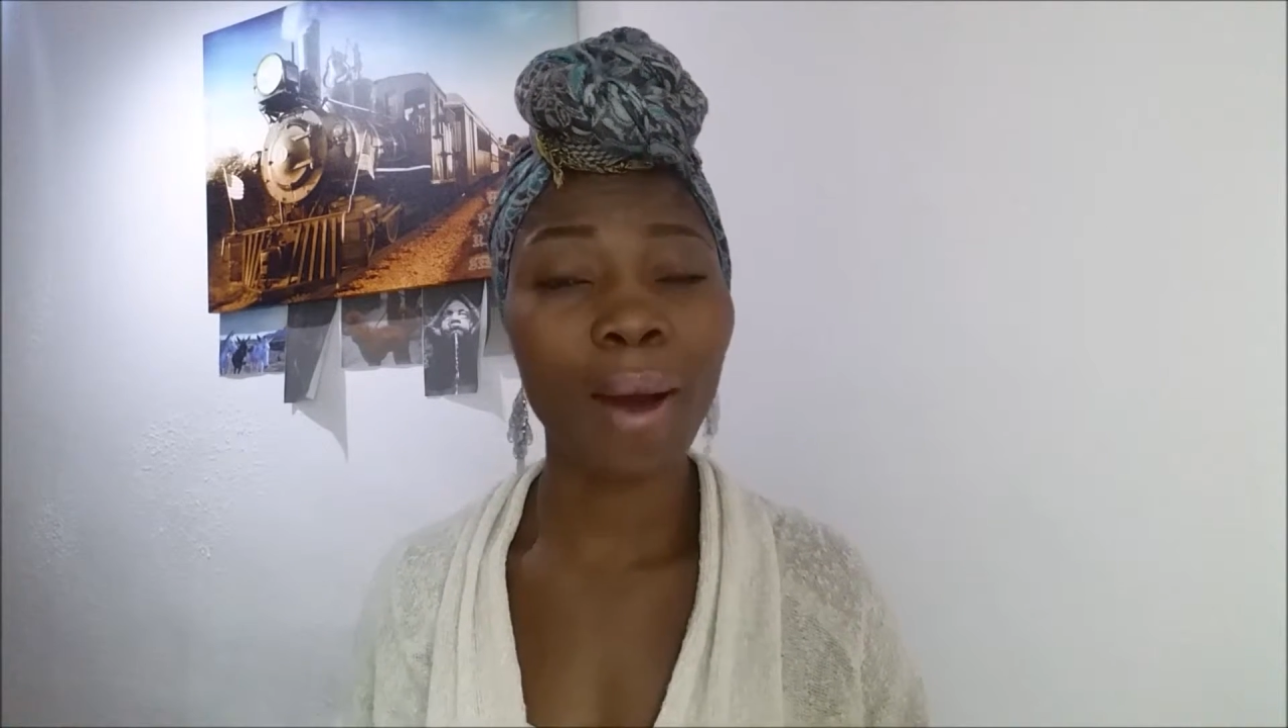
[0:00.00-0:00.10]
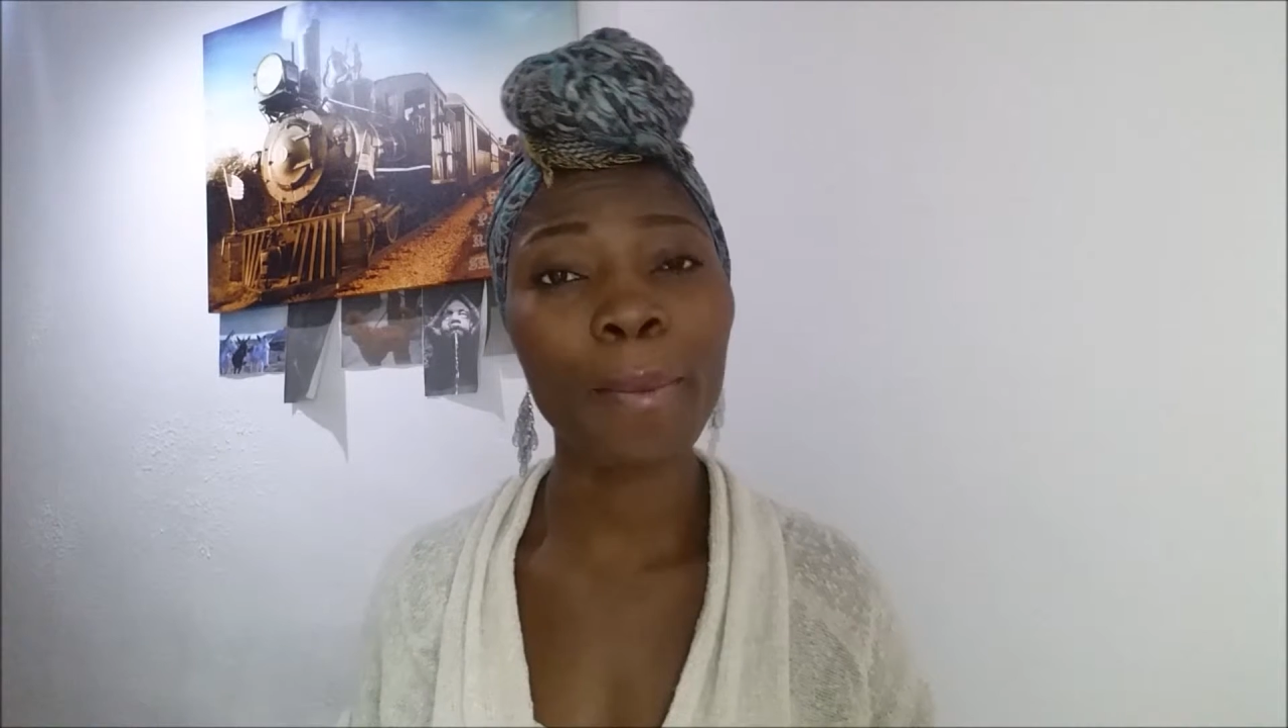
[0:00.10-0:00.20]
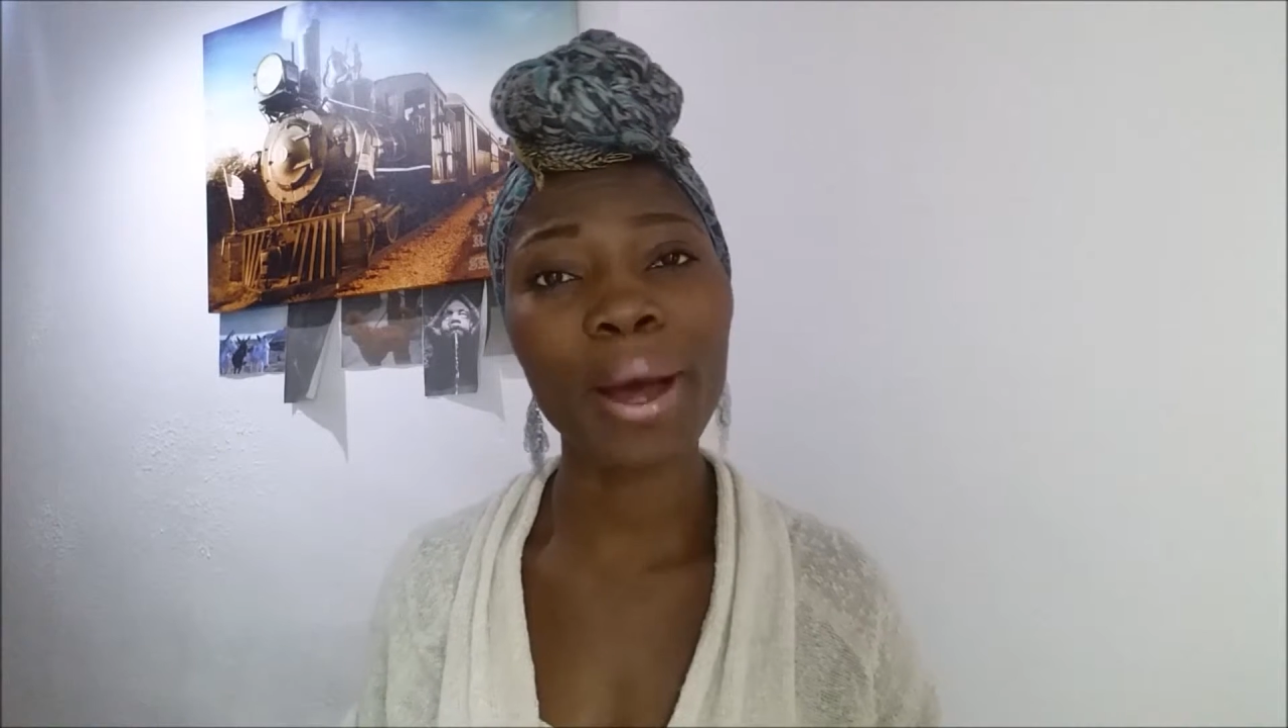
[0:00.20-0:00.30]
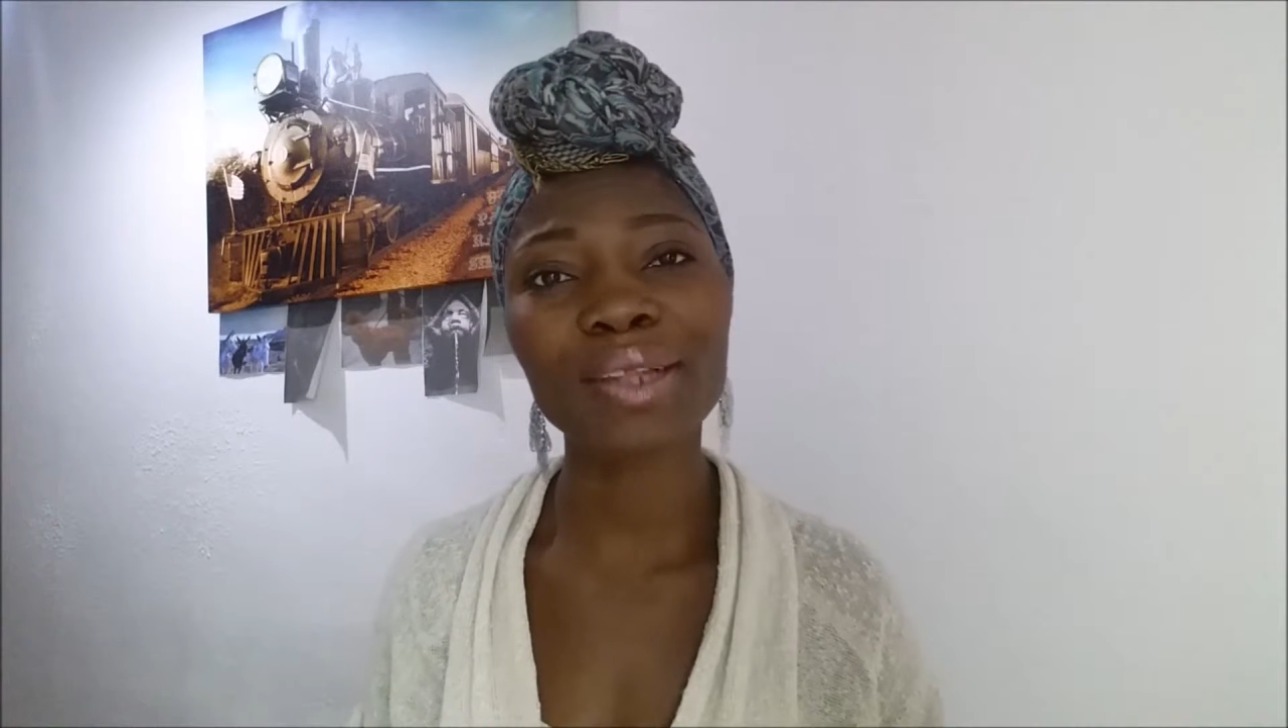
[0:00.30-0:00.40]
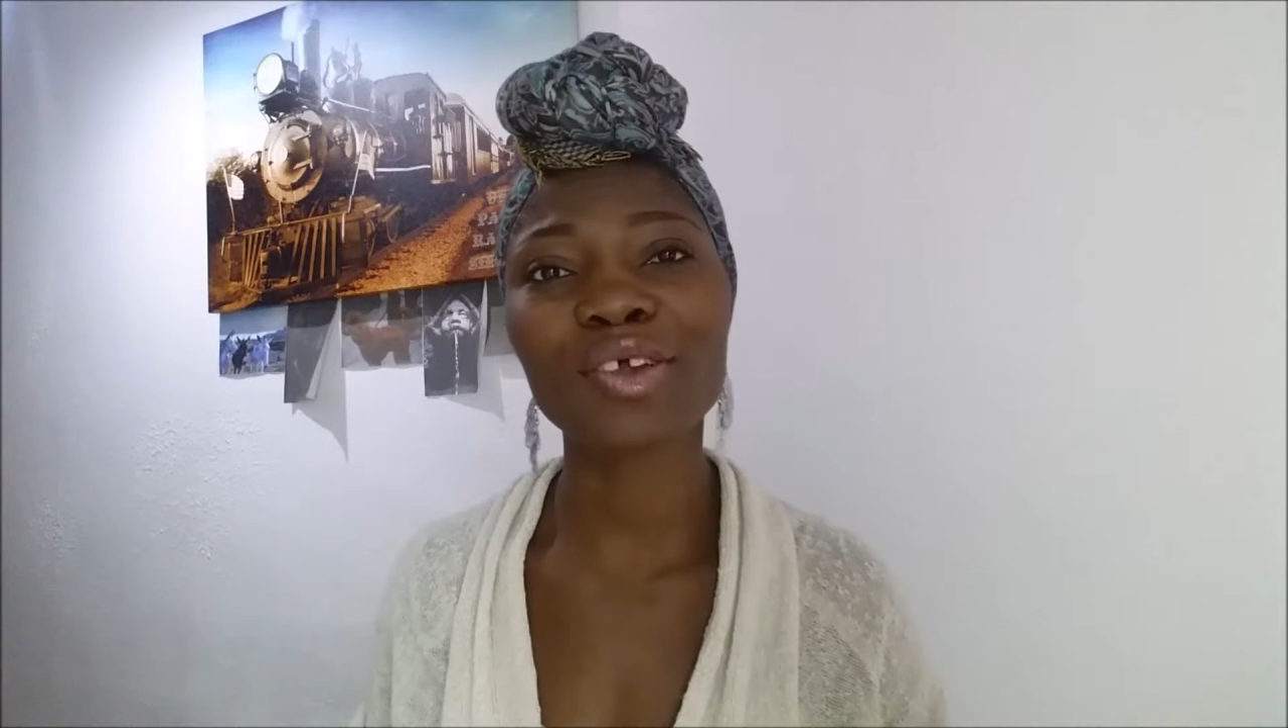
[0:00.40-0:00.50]
a
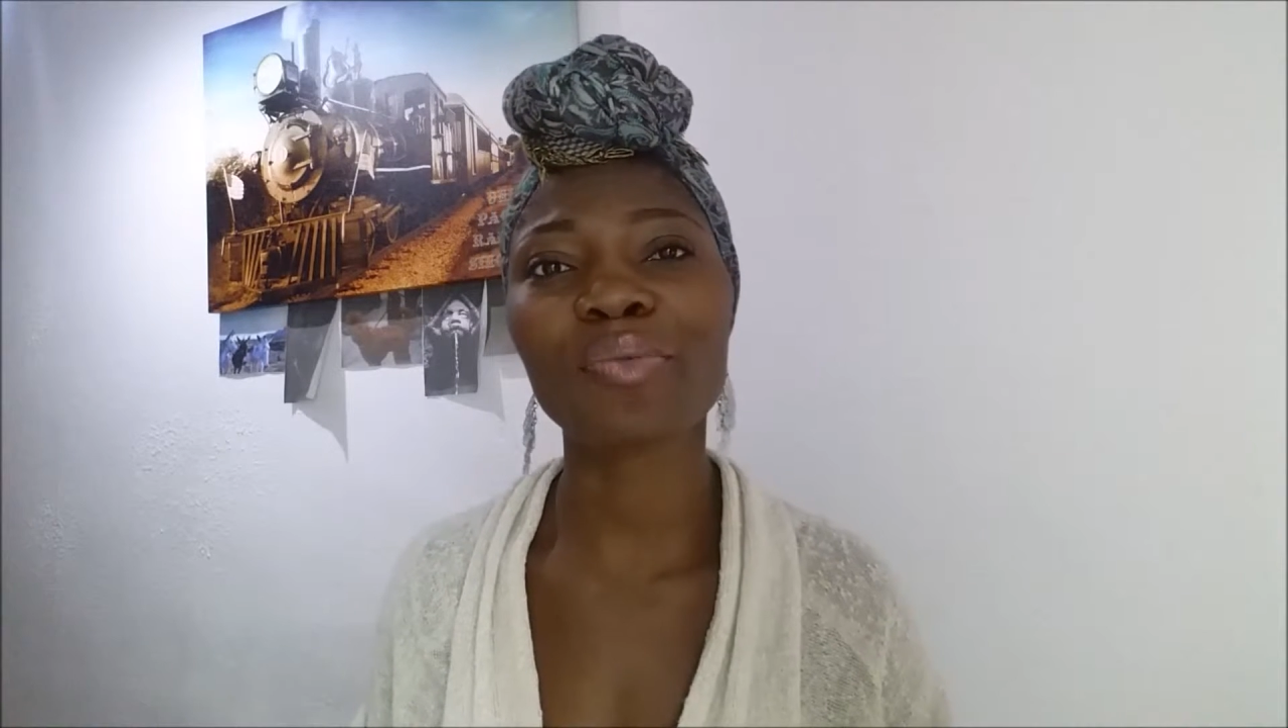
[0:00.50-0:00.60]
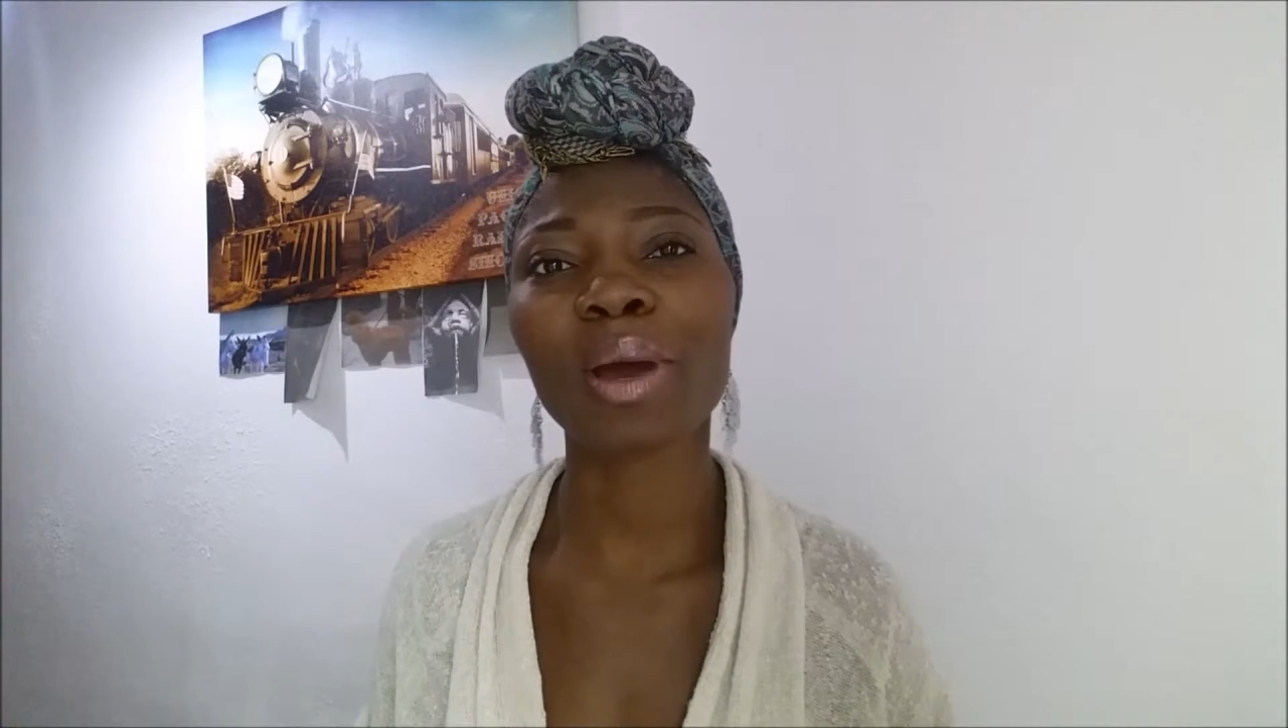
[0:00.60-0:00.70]
part of